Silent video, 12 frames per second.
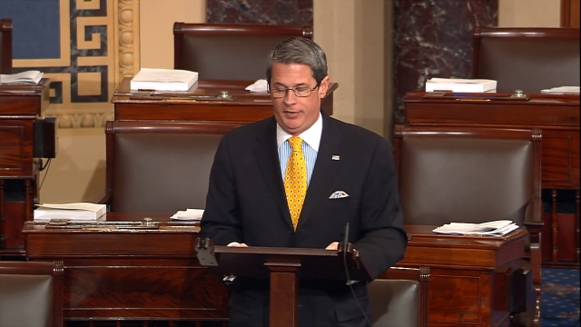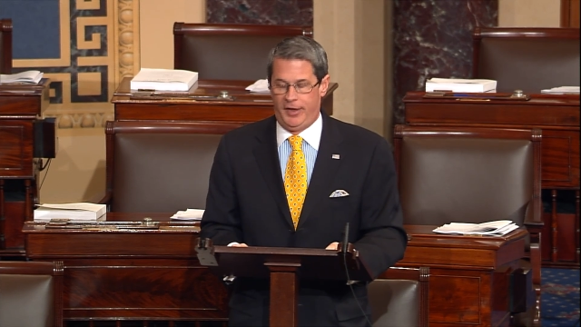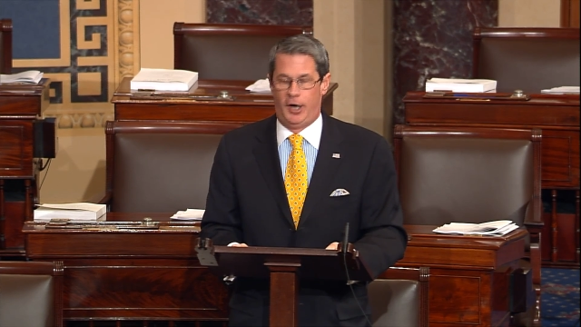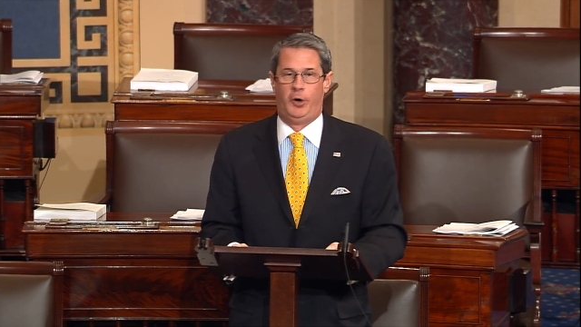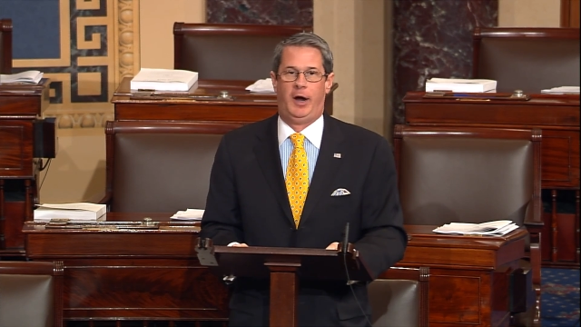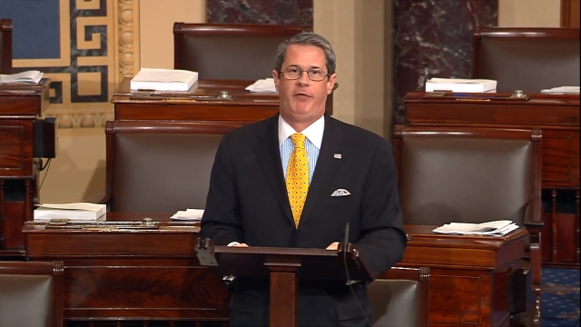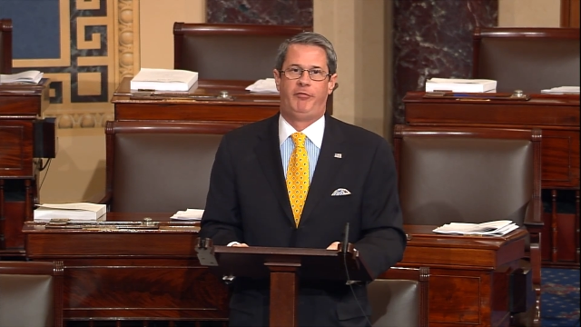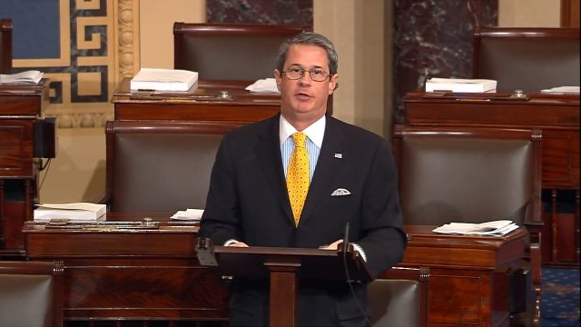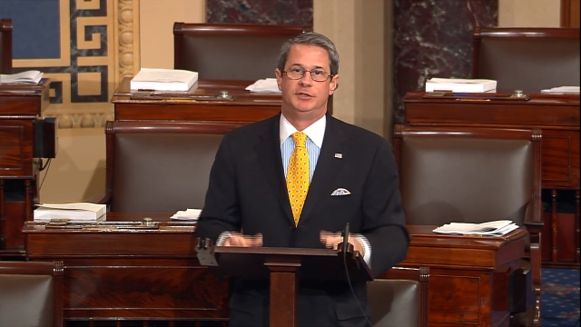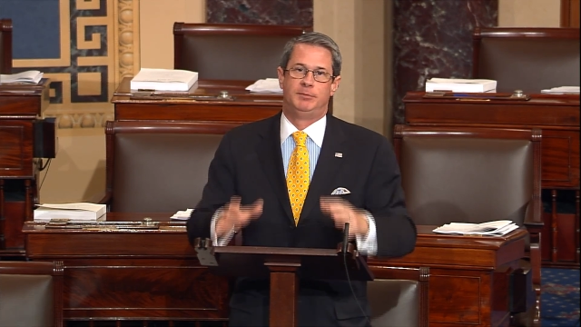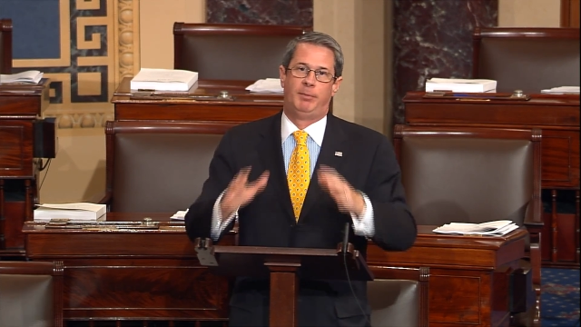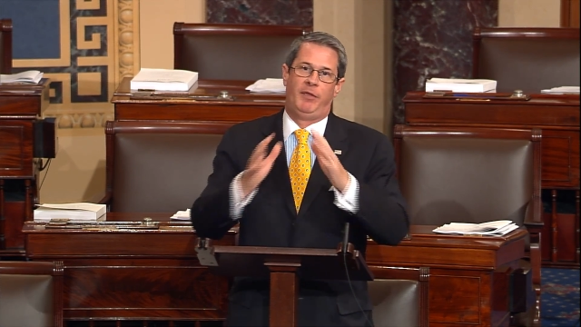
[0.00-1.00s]
their
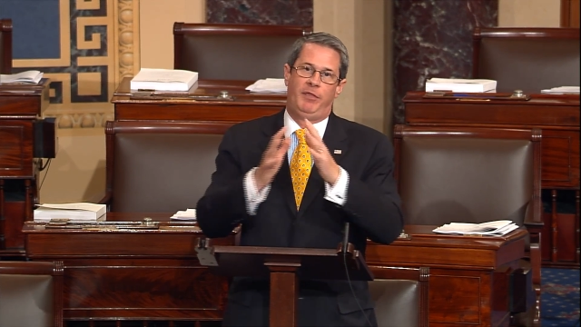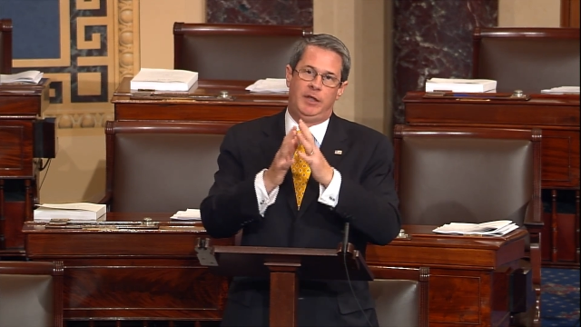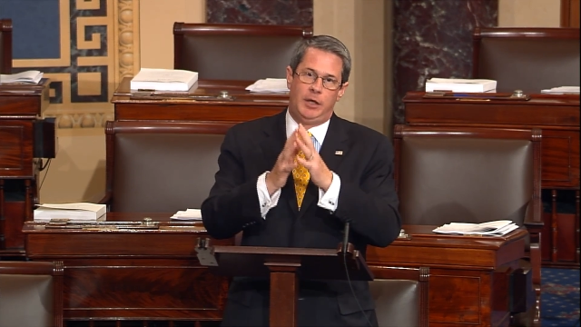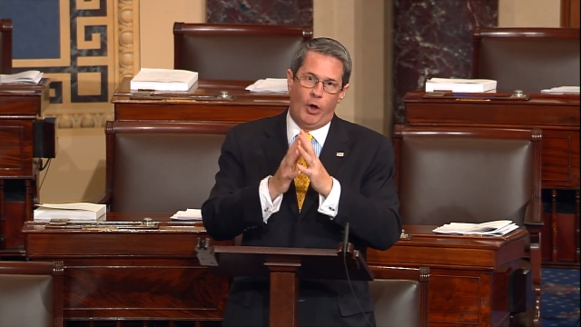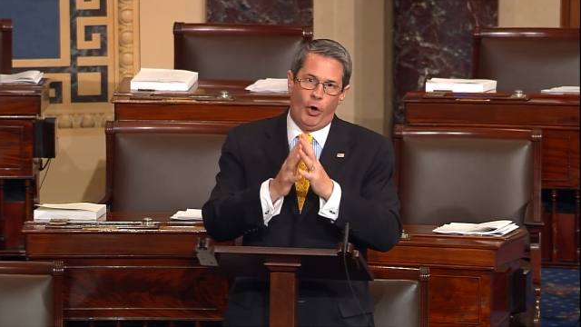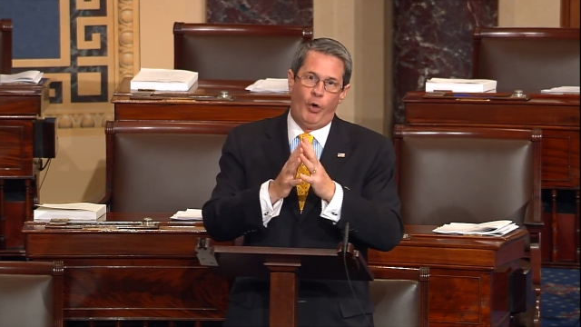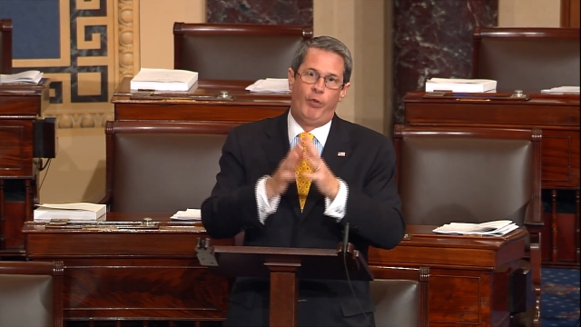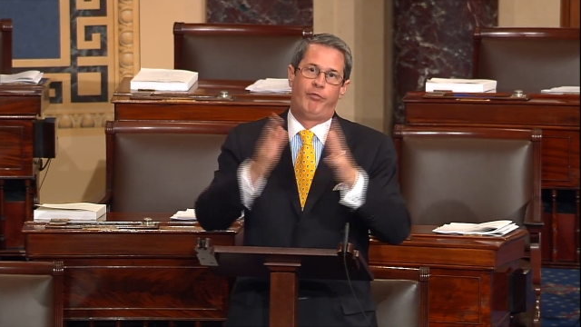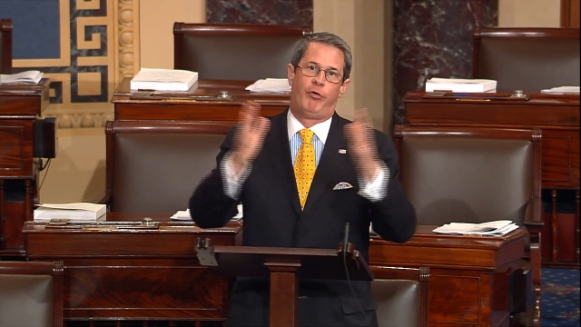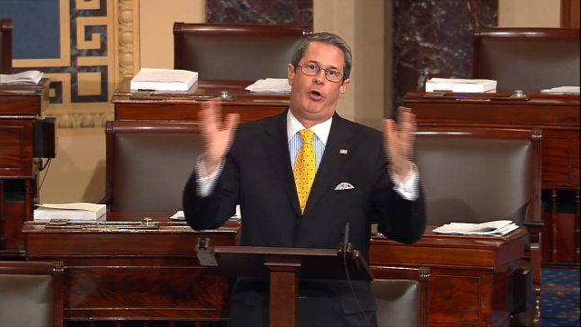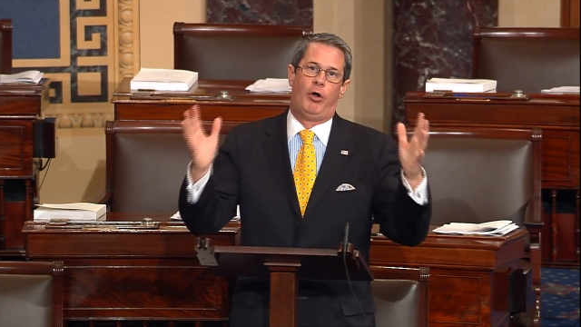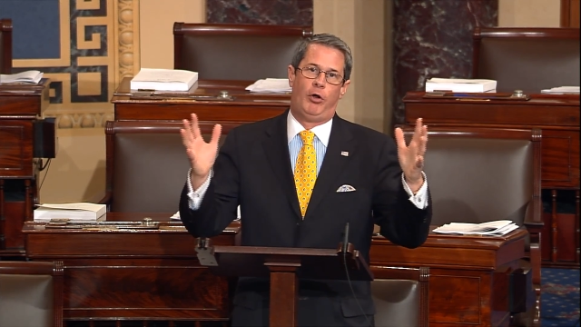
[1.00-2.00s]
efforts. But the
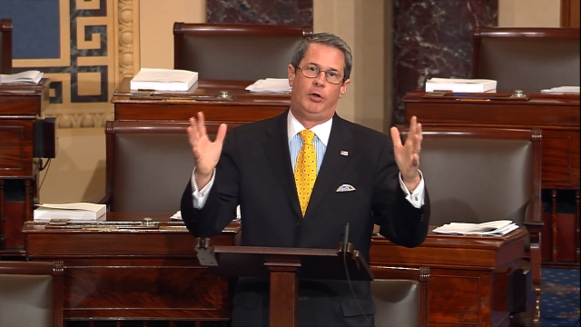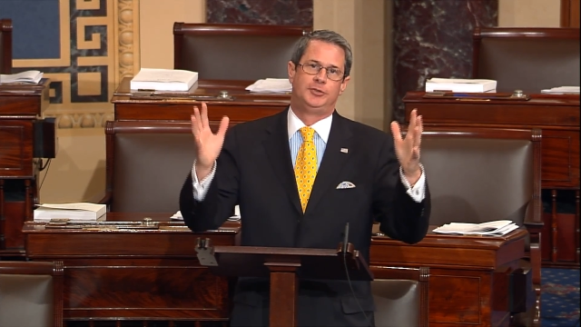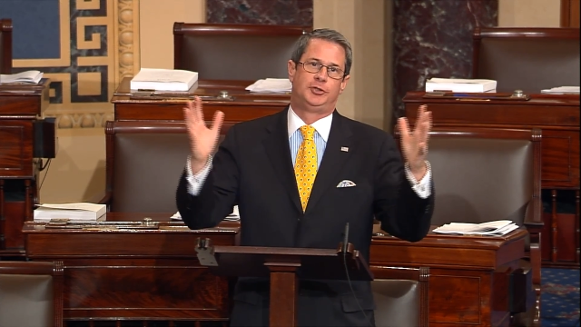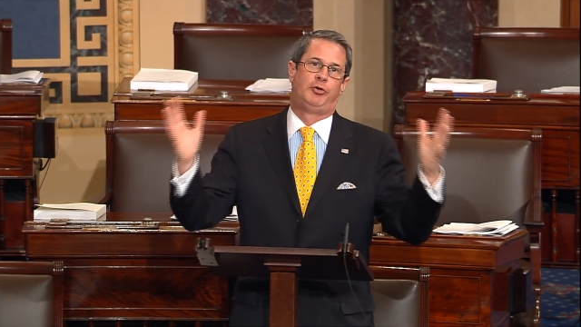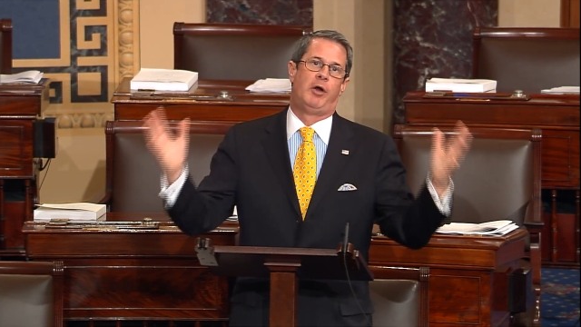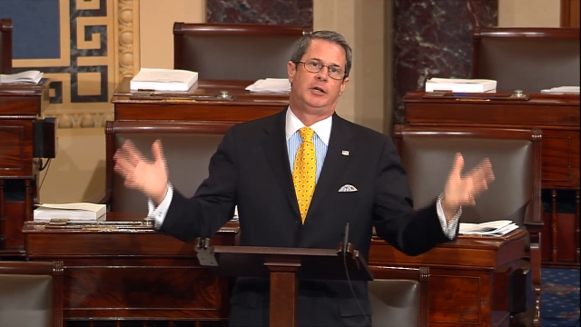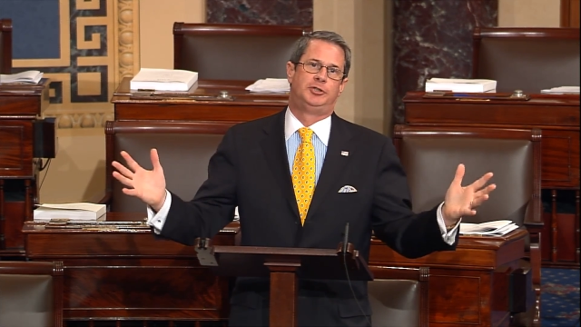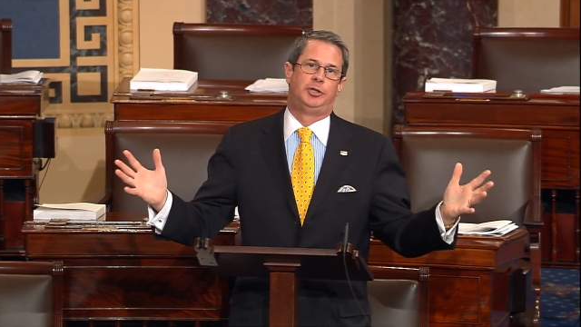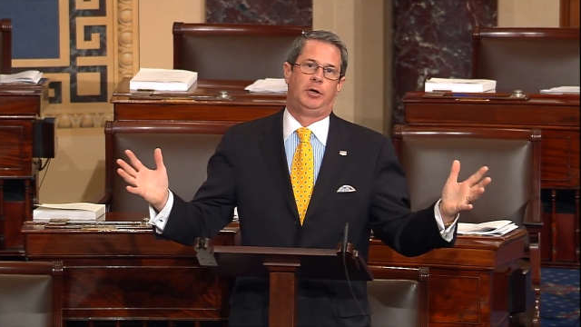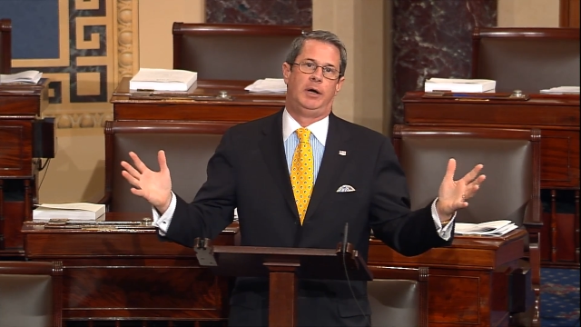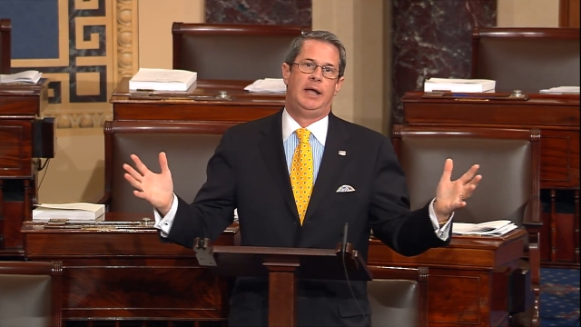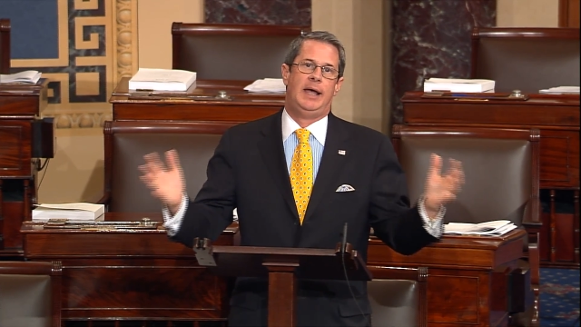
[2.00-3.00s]
overall structure